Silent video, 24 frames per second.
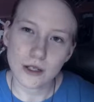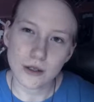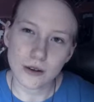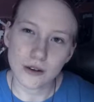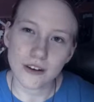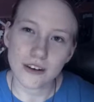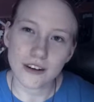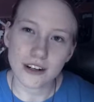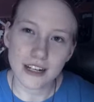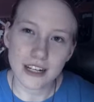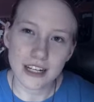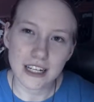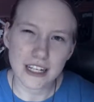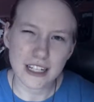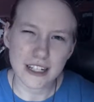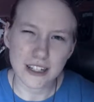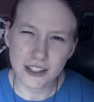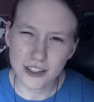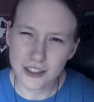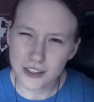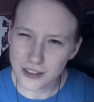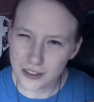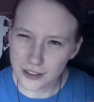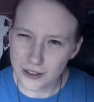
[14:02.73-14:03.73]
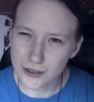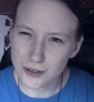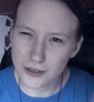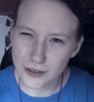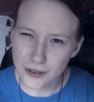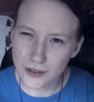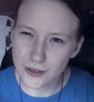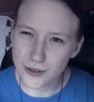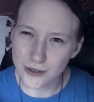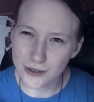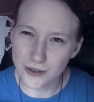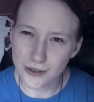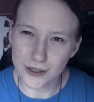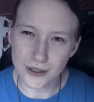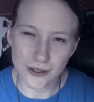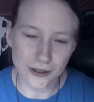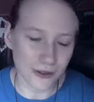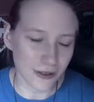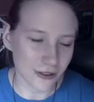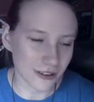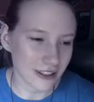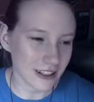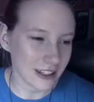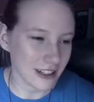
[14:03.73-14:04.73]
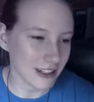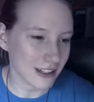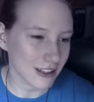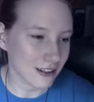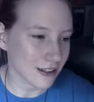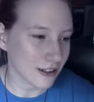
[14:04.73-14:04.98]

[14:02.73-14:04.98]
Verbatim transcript: alright? You, you do you, alright?